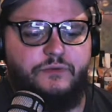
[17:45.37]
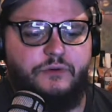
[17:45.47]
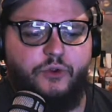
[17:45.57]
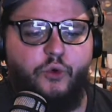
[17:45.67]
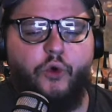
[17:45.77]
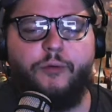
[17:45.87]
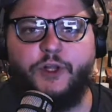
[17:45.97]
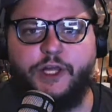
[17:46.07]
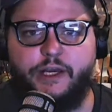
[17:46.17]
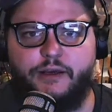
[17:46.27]

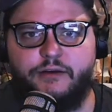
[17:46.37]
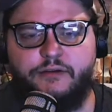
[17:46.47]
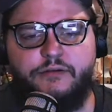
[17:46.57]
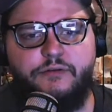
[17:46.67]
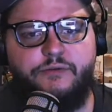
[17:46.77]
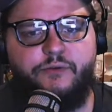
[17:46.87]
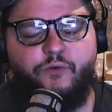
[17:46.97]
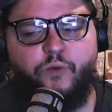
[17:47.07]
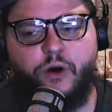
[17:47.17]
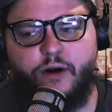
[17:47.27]
normally
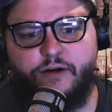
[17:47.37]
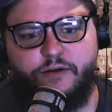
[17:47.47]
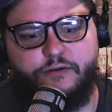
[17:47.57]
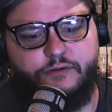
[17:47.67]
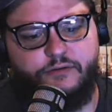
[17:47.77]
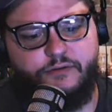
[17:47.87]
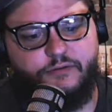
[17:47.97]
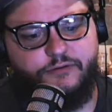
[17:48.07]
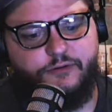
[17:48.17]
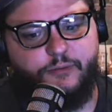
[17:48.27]
were
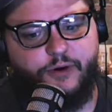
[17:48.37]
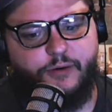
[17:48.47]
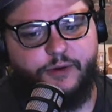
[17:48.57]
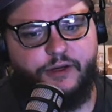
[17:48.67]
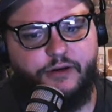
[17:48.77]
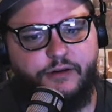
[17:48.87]
for bourbon.